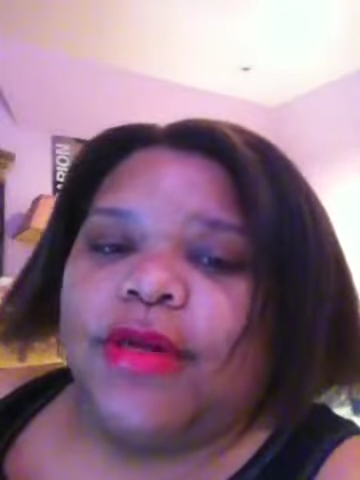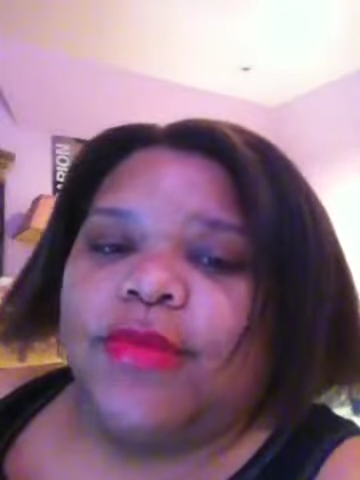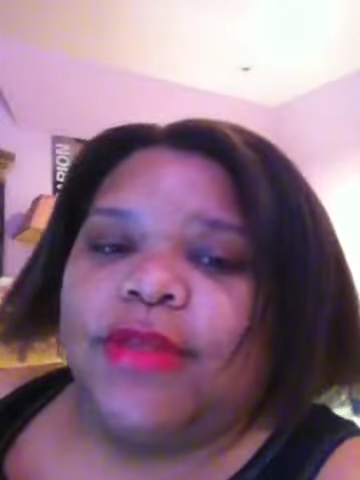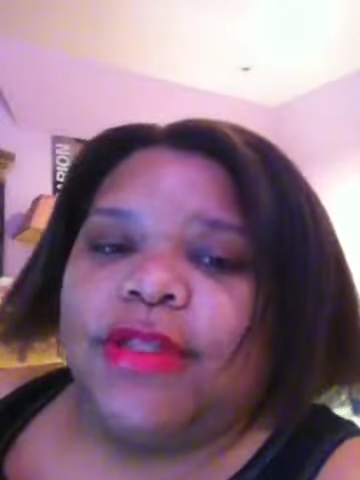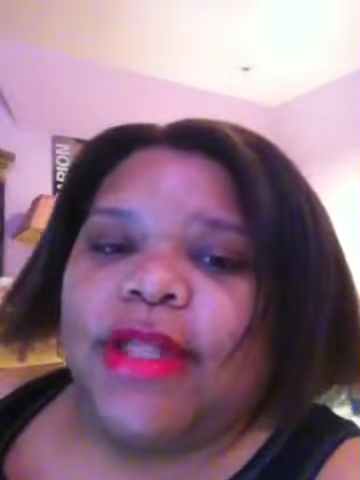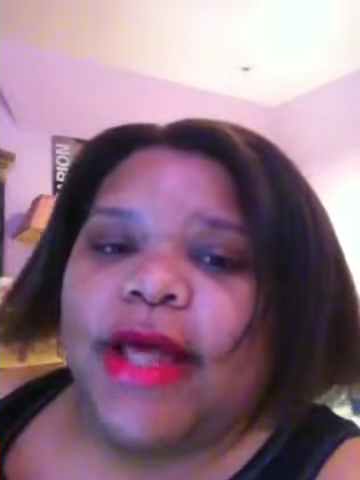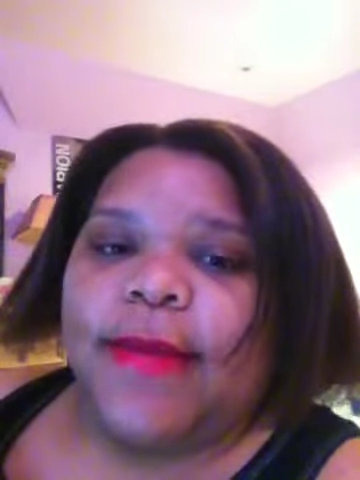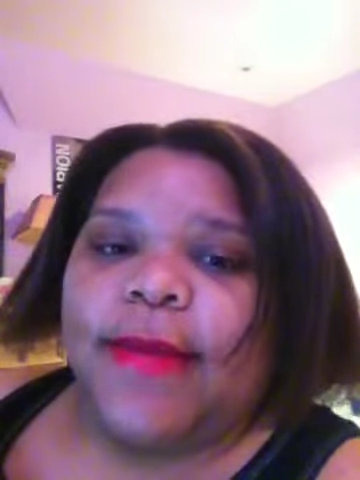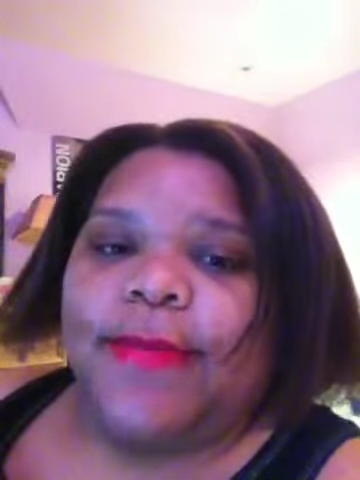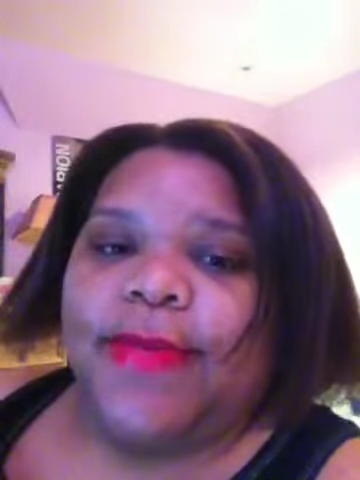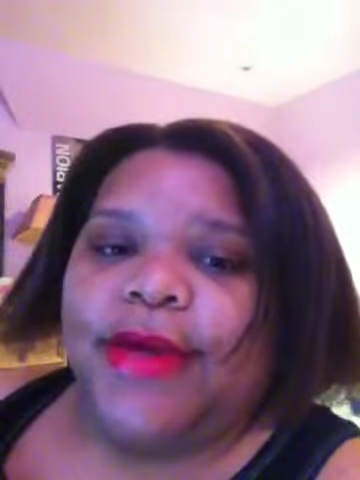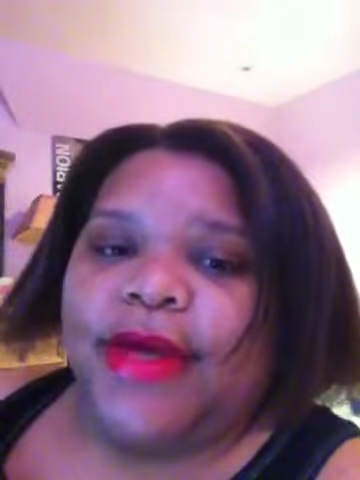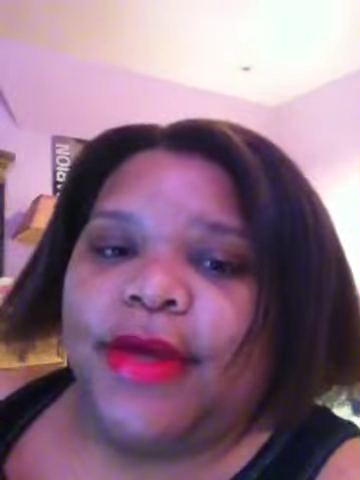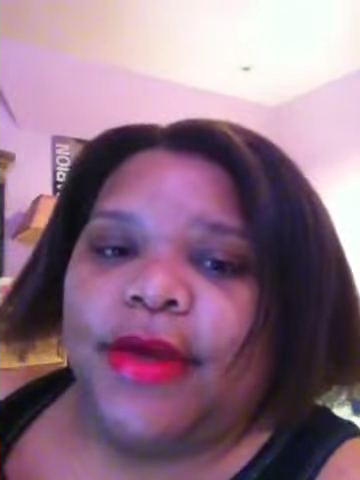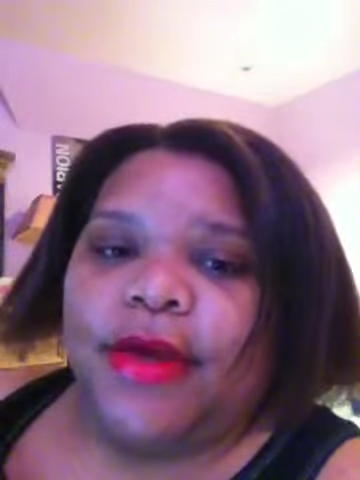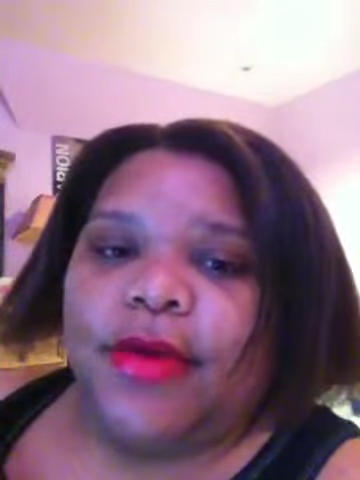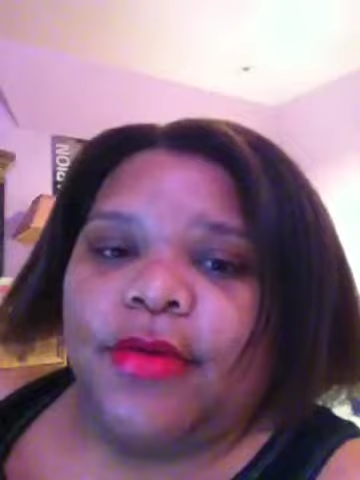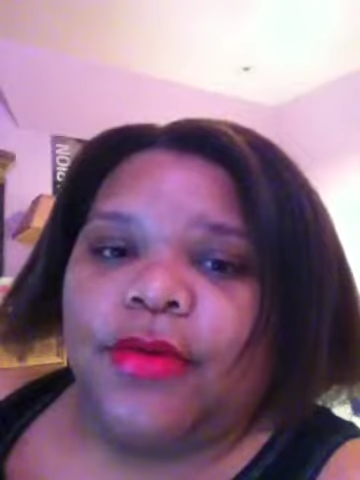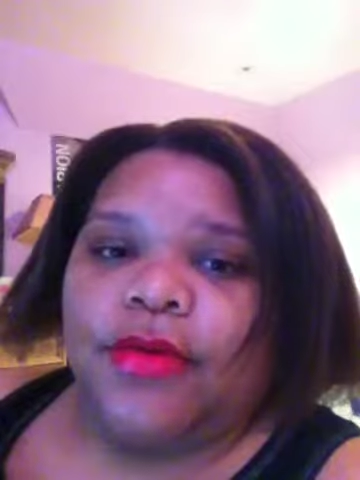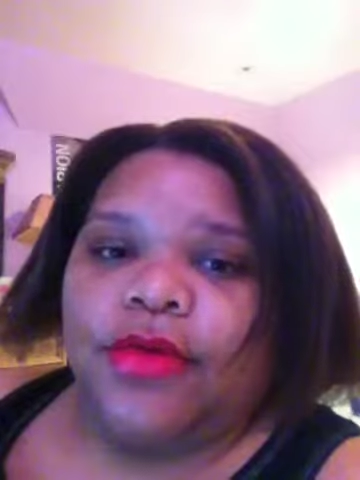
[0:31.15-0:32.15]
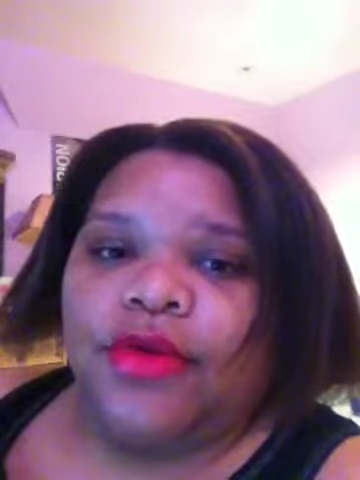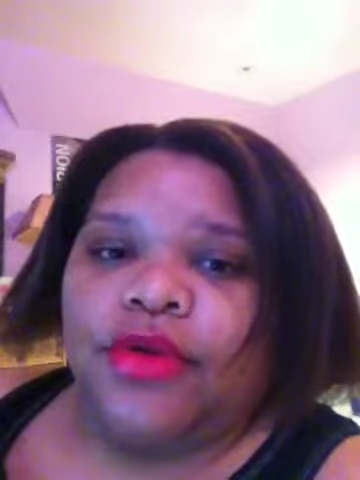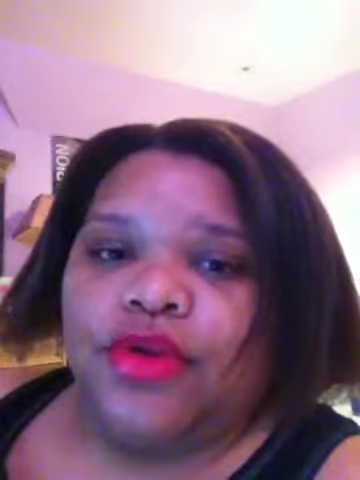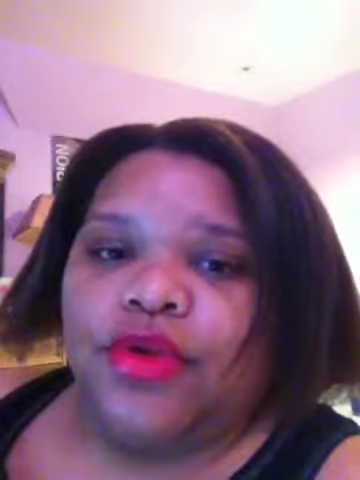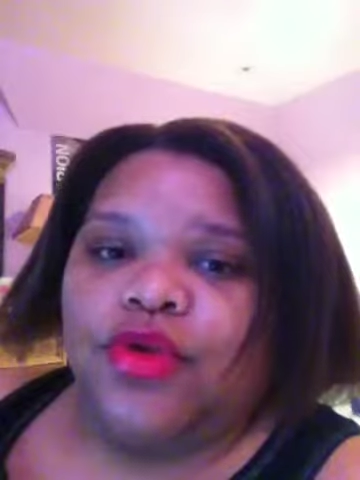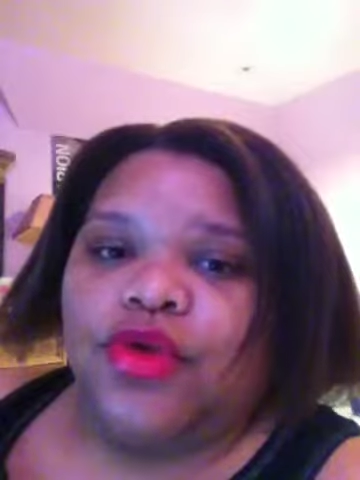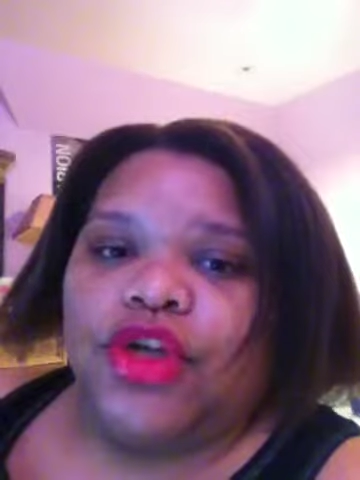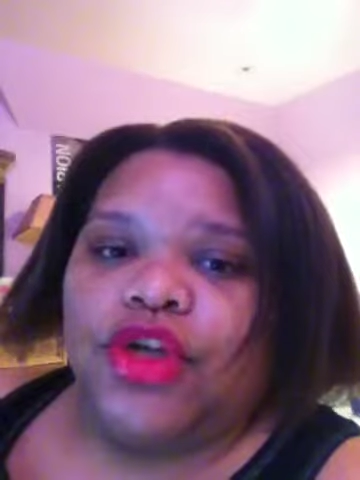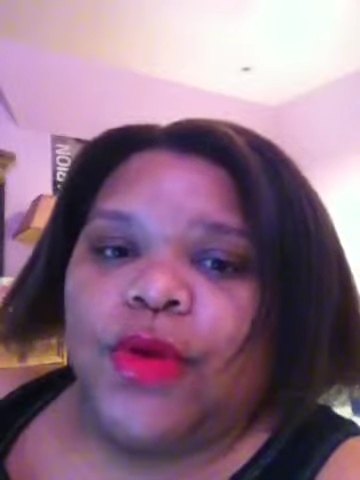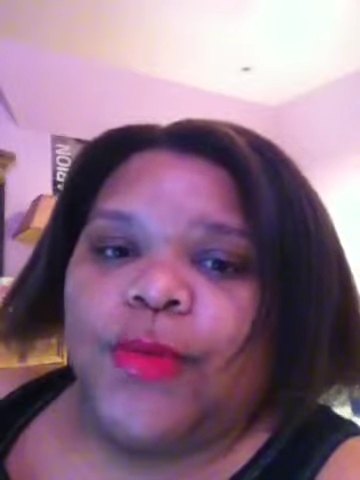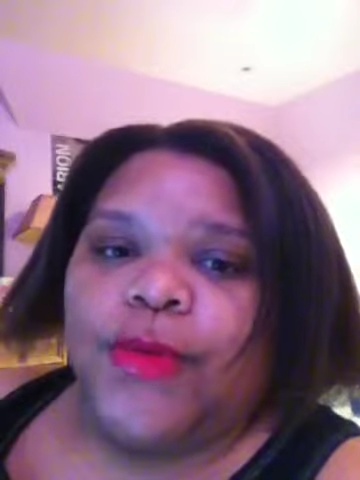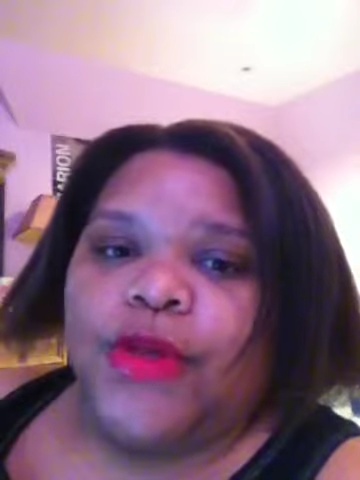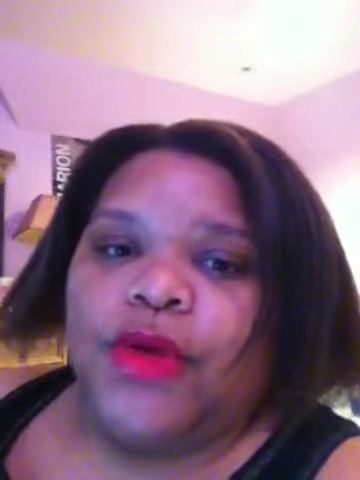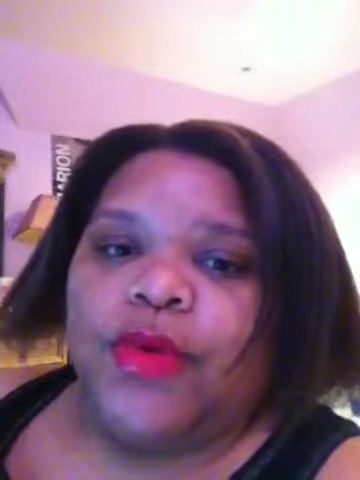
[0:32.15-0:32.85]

He was like, Bill, you told me